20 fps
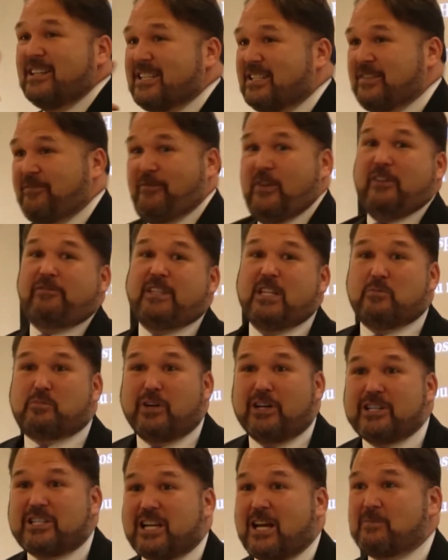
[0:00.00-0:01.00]
50
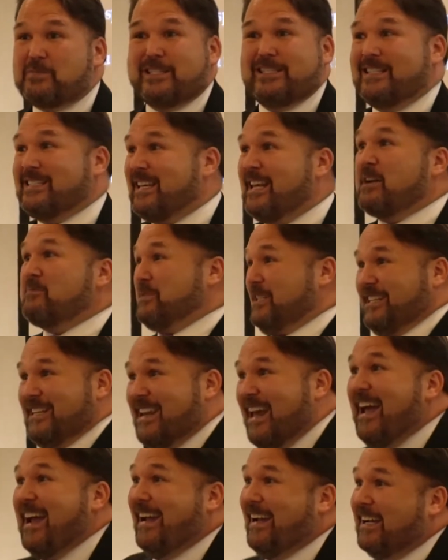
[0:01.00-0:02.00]
push-ups and sit-ups a
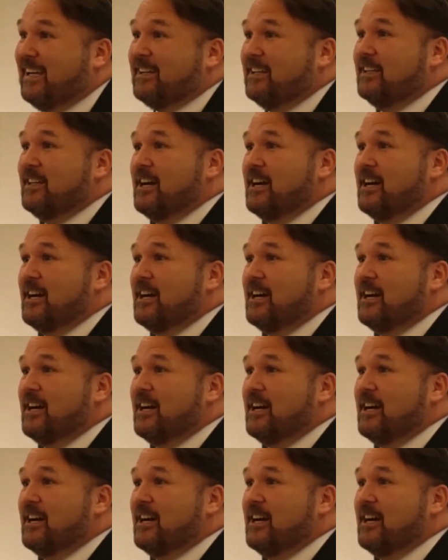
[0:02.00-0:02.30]
day.